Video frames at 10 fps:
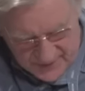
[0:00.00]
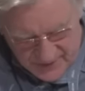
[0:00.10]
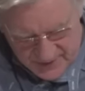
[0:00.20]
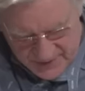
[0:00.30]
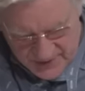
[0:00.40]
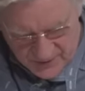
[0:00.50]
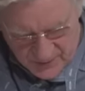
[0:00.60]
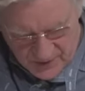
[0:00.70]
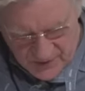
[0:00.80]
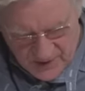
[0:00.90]
Everything is
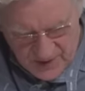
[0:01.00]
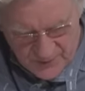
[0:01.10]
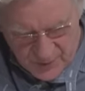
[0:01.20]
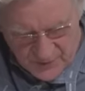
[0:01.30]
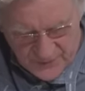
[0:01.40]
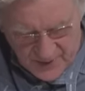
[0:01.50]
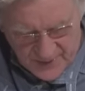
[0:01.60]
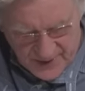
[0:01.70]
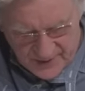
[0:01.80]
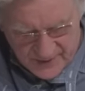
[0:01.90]
equal, purified
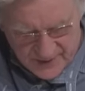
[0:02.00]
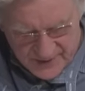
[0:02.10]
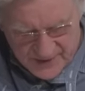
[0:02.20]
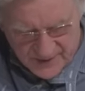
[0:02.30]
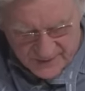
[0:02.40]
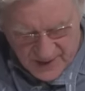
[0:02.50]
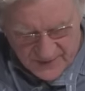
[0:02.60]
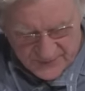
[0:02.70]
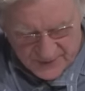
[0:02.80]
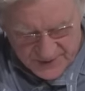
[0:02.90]
by equanimity and
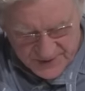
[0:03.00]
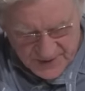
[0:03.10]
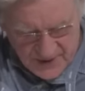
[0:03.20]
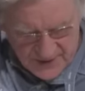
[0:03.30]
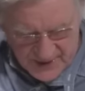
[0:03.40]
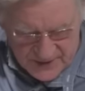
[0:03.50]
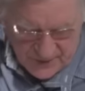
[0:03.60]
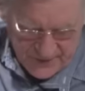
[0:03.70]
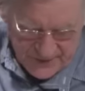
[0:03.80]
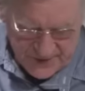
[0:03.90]
mindfulness. That's where the